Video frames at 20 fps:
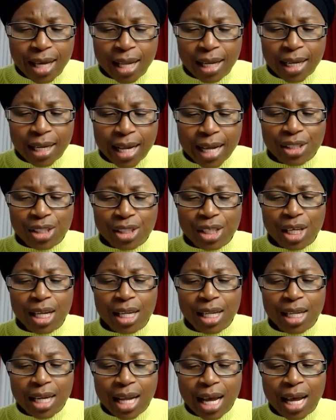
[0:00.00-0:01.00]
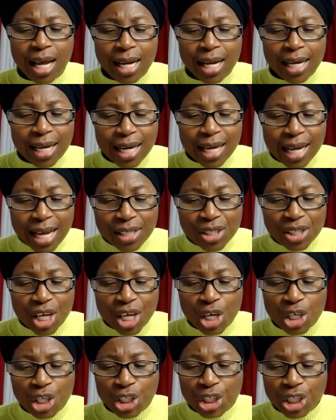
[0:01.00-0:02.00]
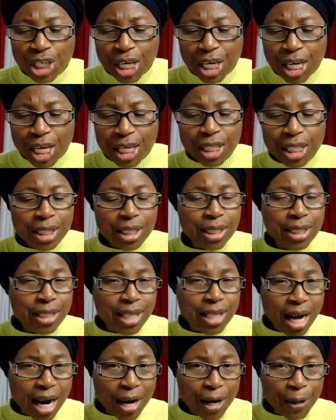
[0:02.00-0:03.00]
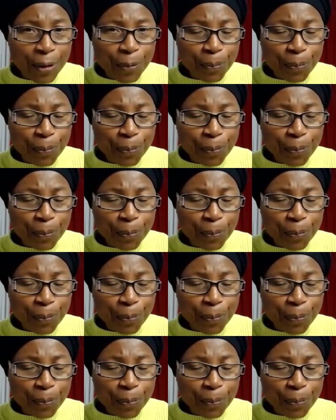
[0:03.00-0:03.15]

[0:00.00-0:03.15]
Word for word: lest, lest ye die.